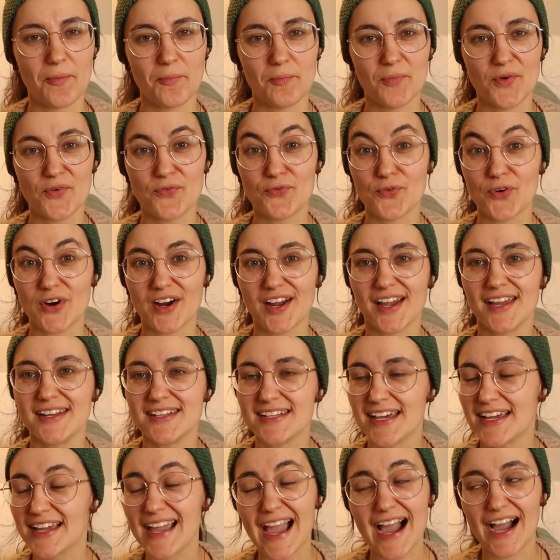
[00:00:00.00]
before I
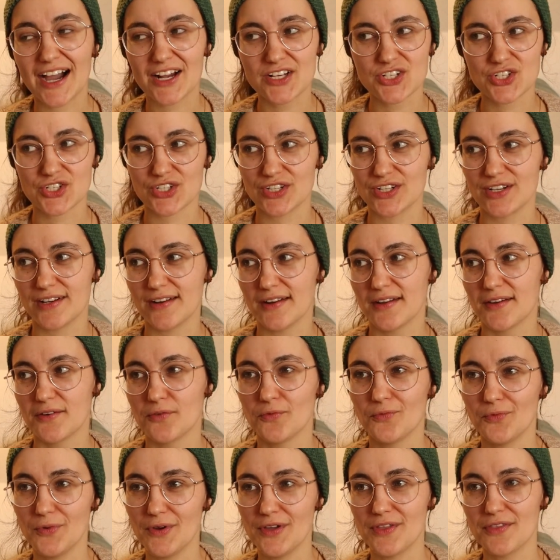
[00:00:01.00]
take action
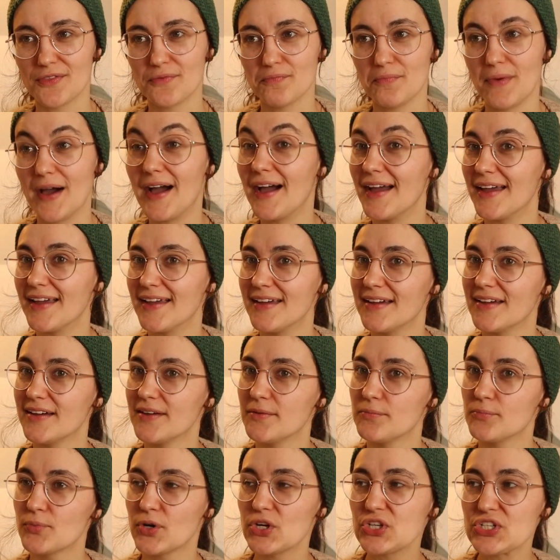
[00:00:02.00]
with my
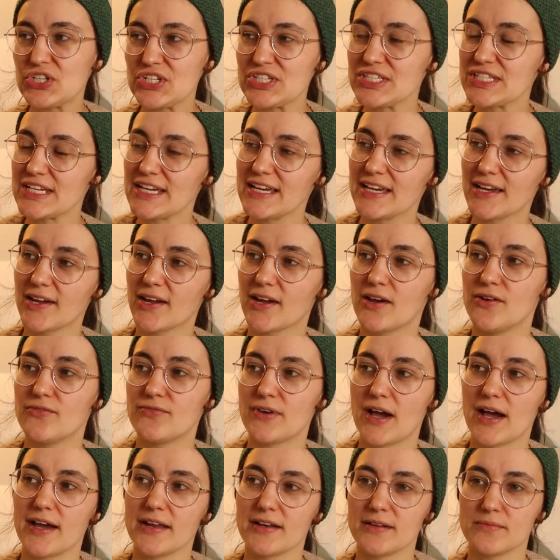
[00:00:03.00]
purchasing
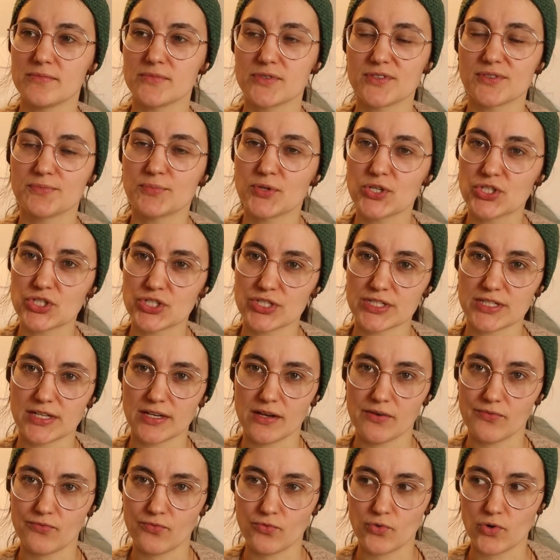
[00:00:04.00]

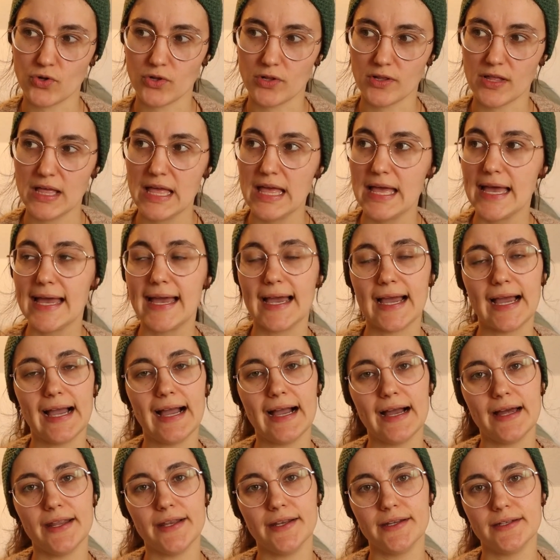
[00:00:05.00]
of wool
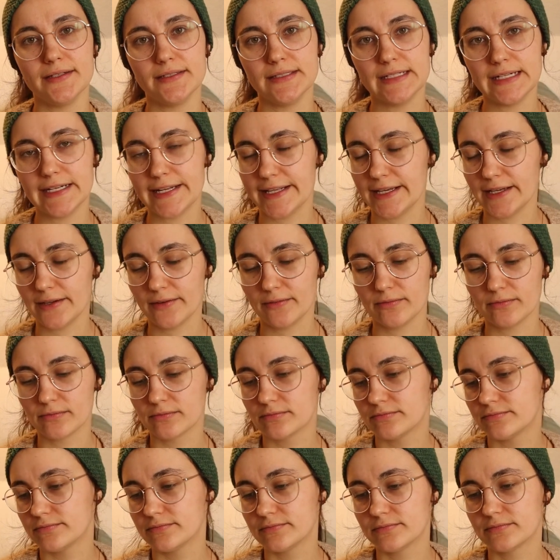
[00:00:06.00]
and knitting,
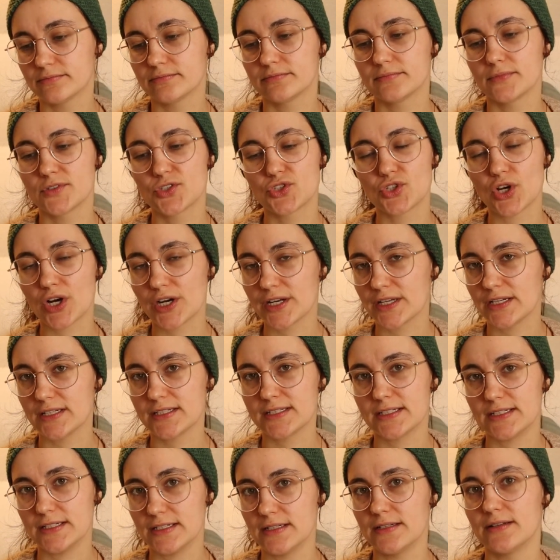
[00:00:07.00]
starting
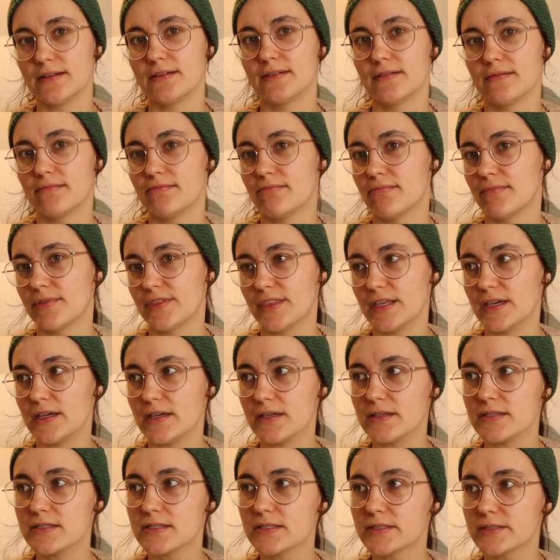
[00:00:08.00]
to knit
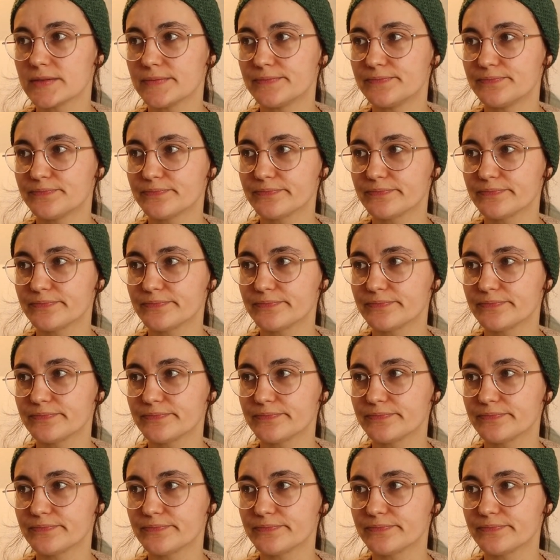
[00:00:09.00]
things.